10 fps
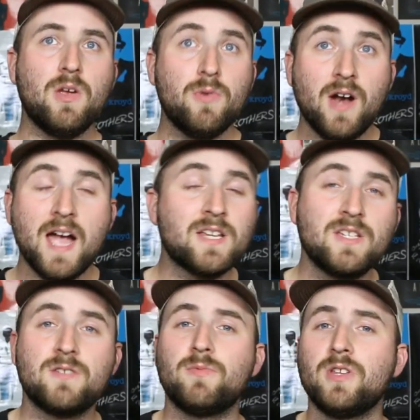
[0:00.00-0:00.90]
There were
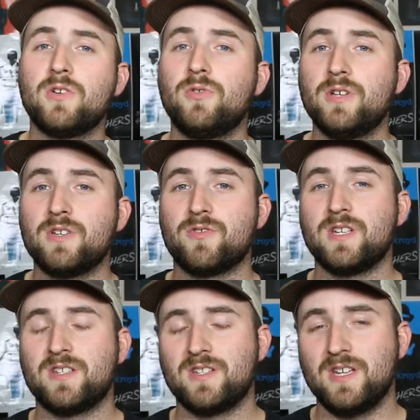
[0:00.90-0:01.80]
actually some really cool,
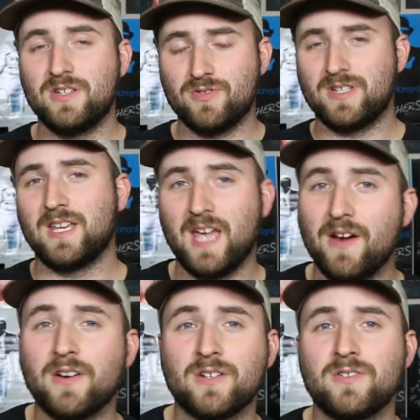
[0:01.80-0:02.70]
interesting
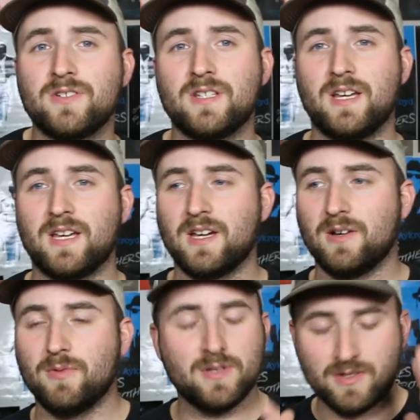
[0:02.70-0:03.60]
characters, like,
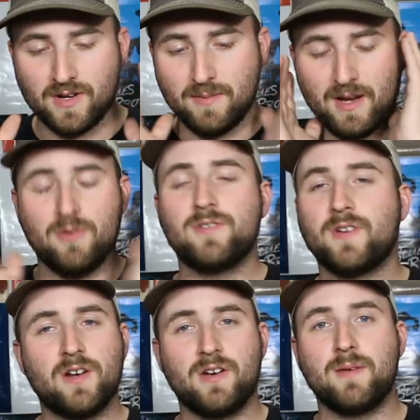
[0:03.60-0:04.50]
what's her name? I always
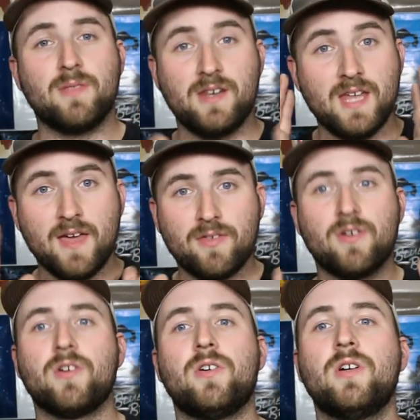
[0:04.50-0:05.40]
forget her name, the Death
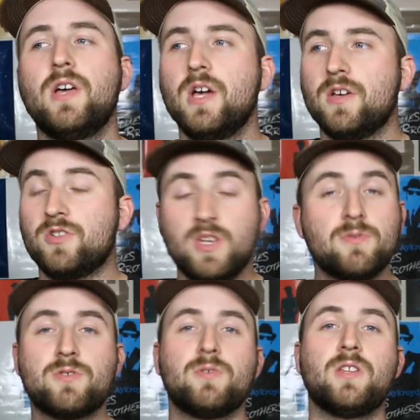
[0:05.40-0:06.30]
Girl. She
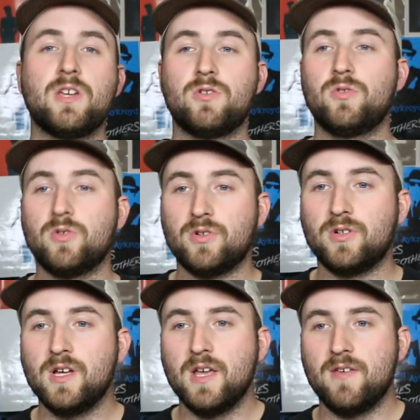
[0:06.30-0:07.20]
was really
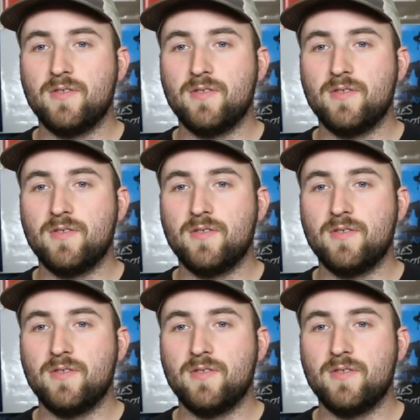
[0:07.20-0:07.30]
cool.